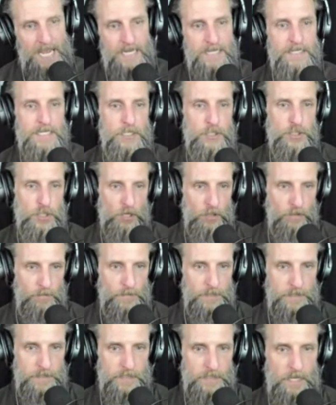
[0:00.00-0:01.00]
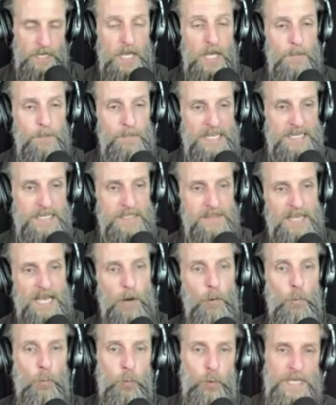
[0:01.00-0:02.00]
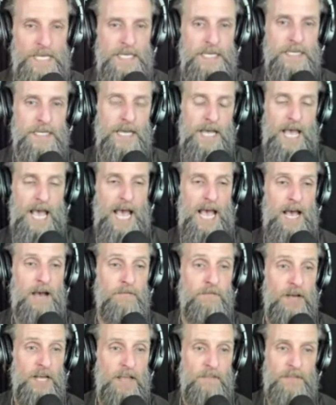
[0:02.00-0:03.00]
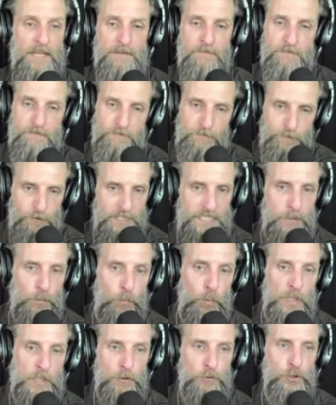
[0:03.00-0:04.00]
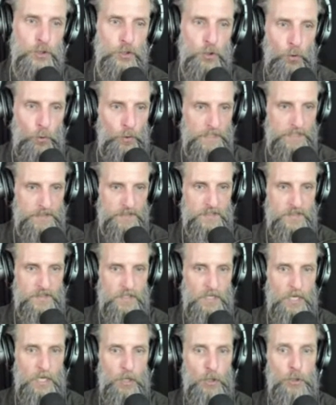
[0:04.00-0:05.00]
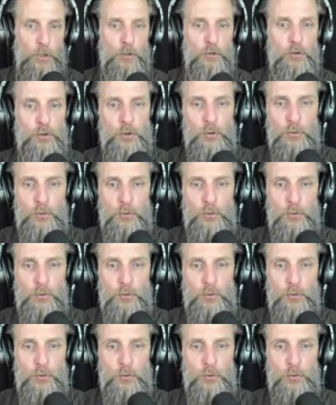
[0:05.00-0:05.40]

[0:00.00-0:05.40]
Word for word: determined, meaning that we have the free will choice to